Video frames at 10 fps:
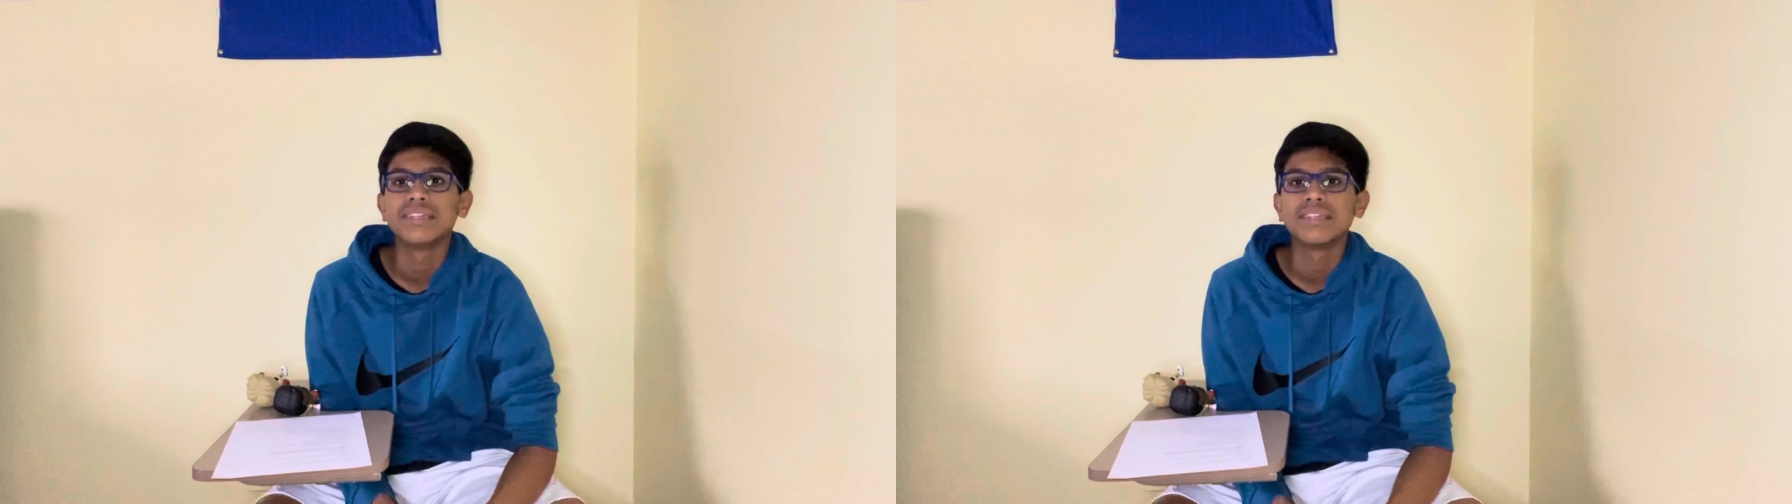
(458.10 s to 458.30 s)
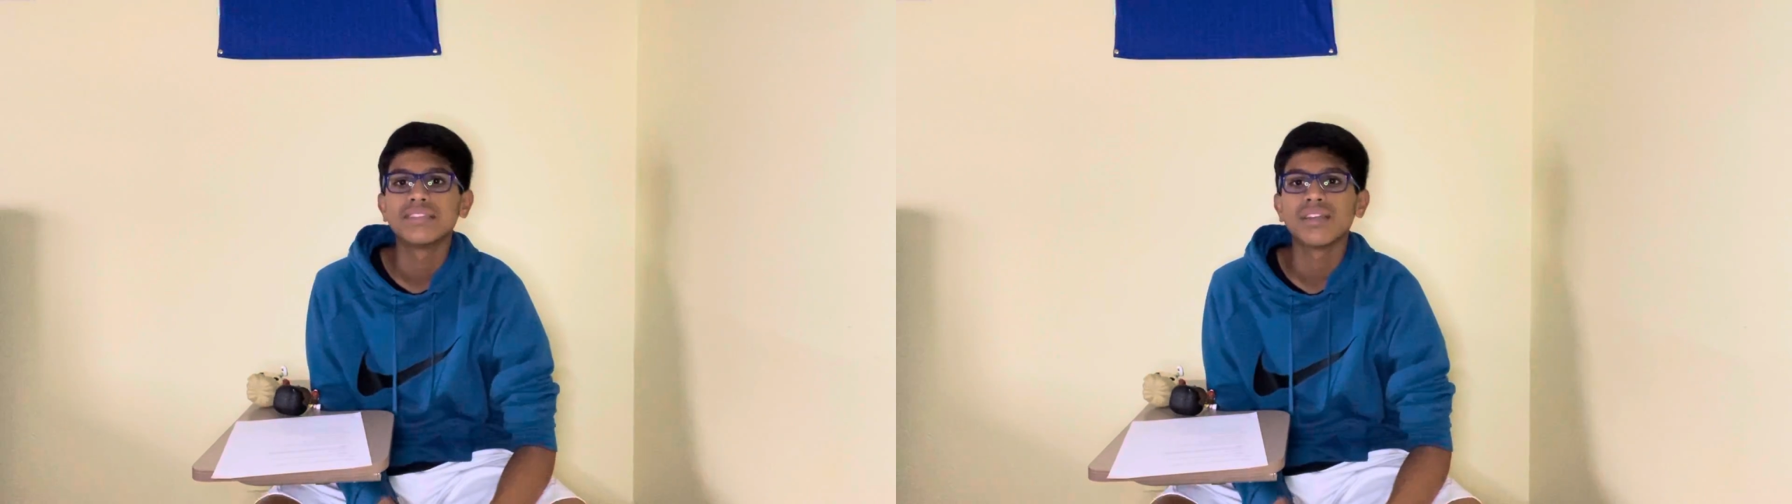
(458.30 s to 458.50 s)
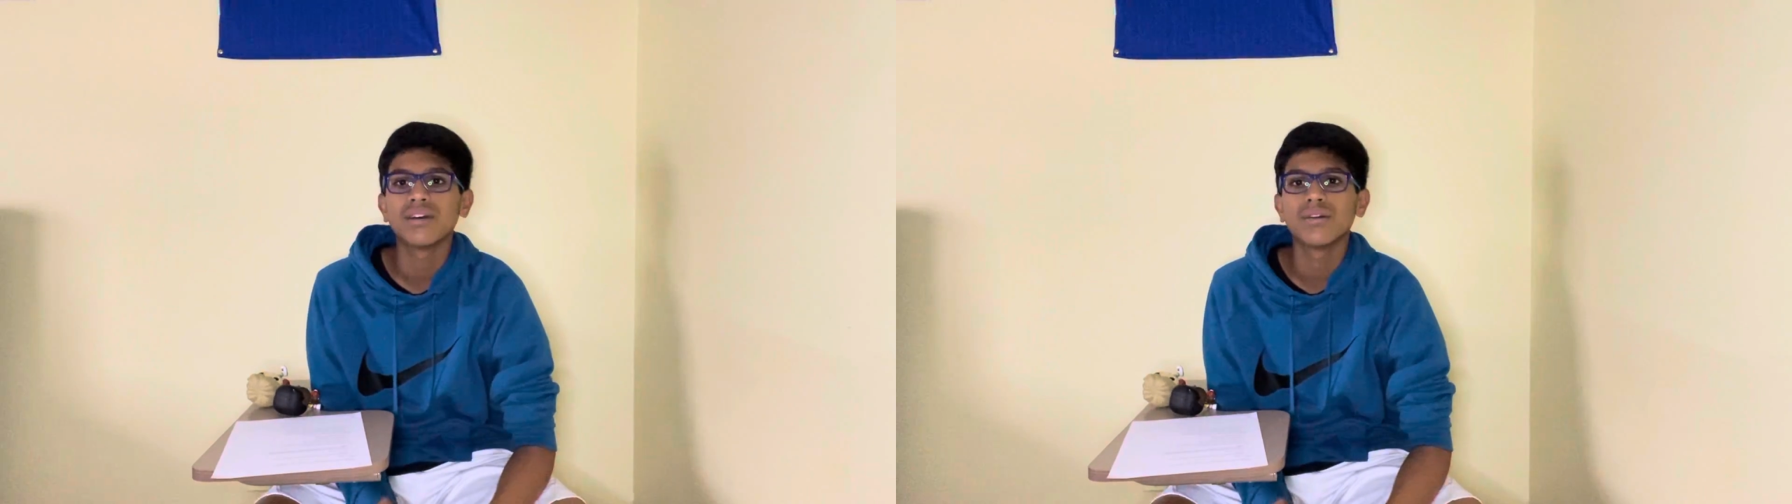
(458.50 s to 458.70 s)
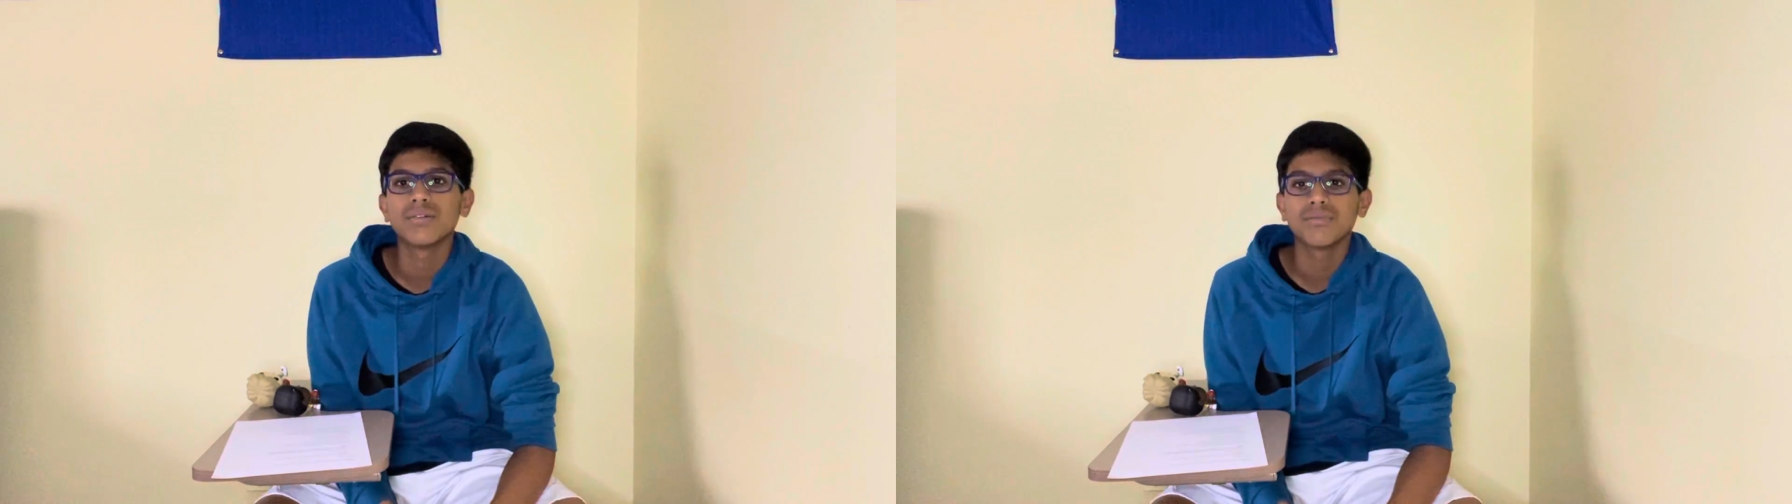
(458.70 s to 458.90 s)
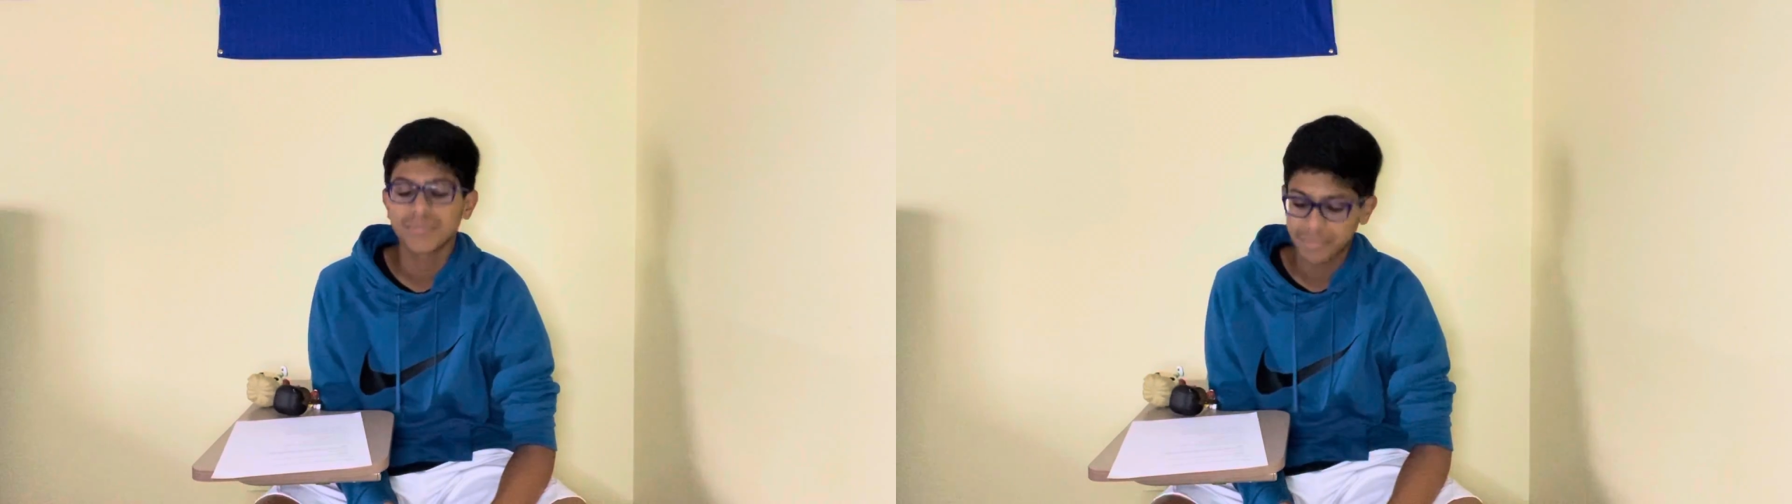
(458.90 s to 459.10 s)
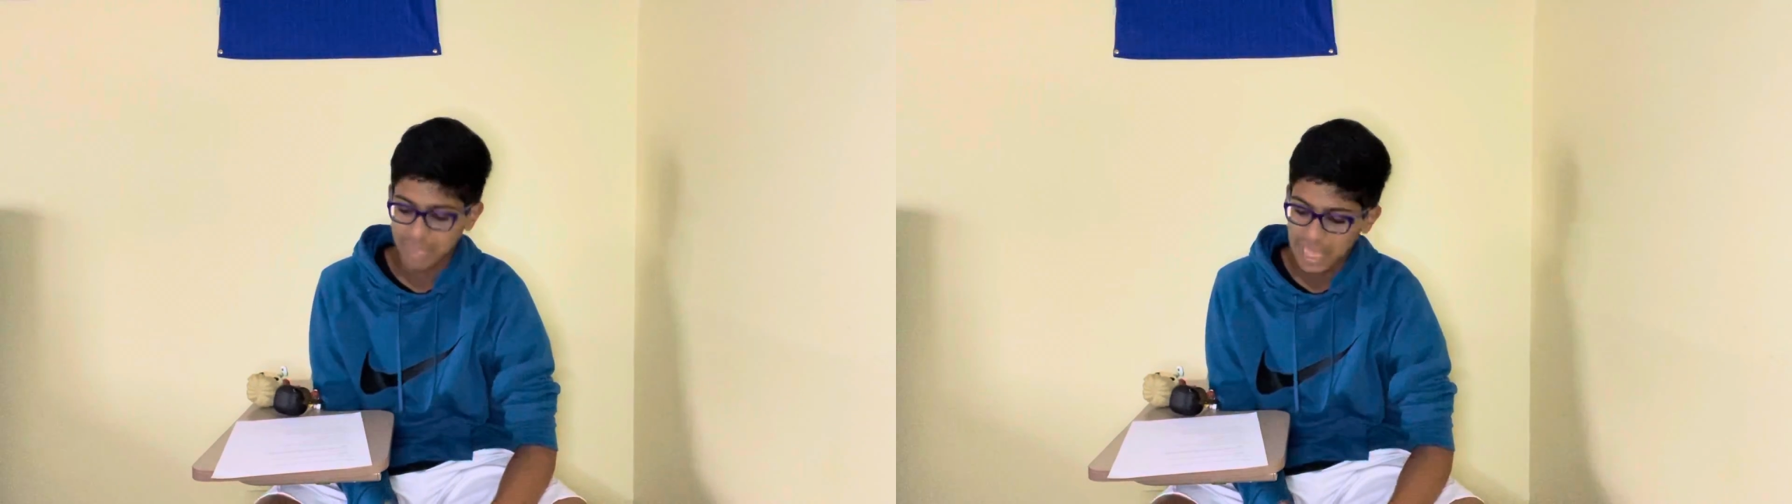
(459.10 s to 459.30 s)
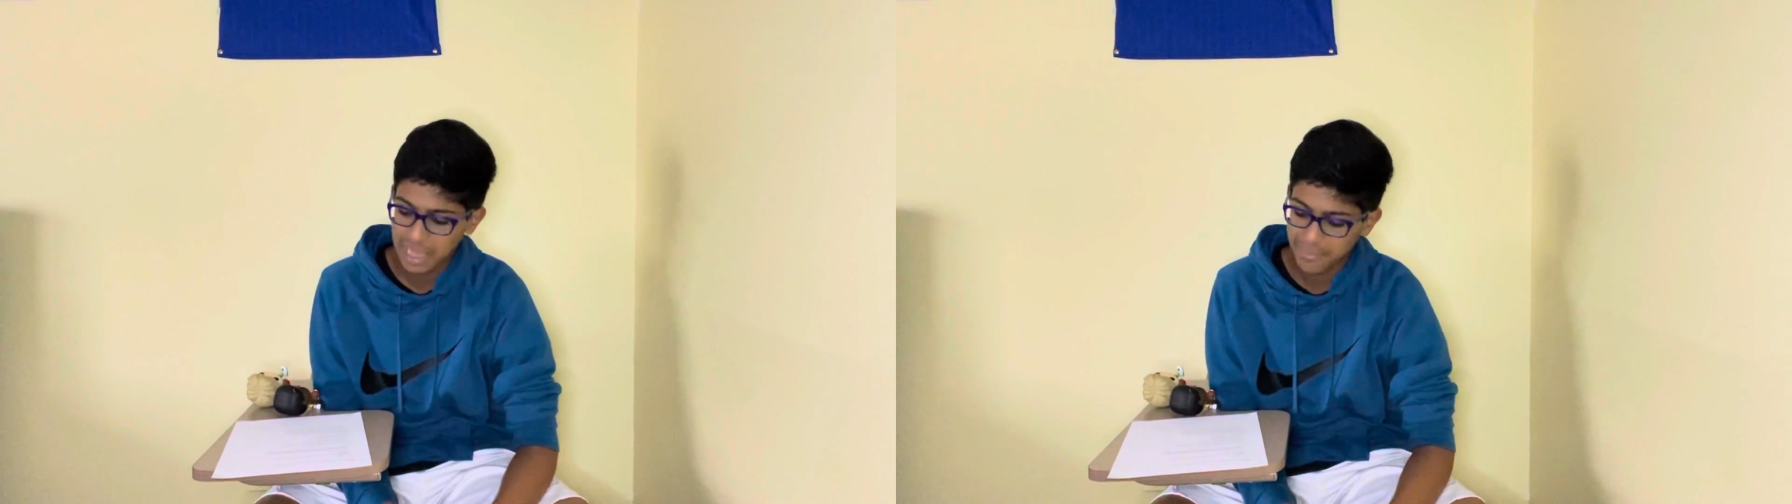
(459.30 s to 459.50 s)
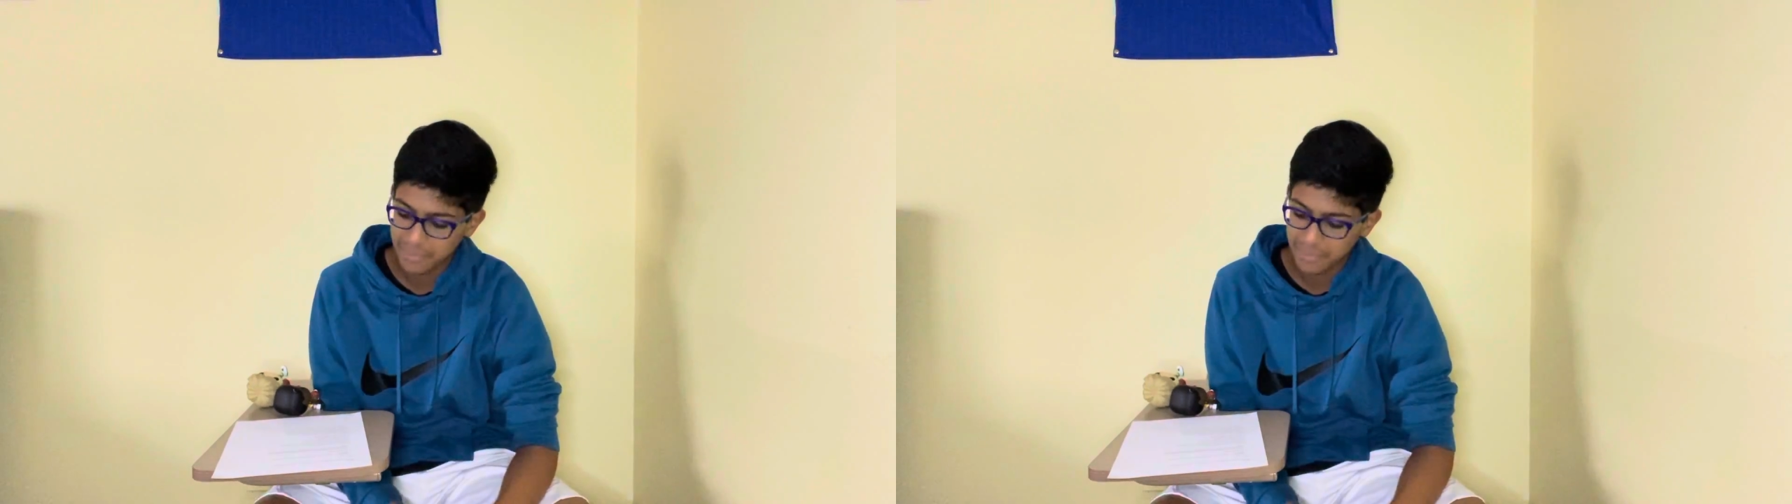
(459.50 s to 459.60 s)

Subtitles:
So yeah,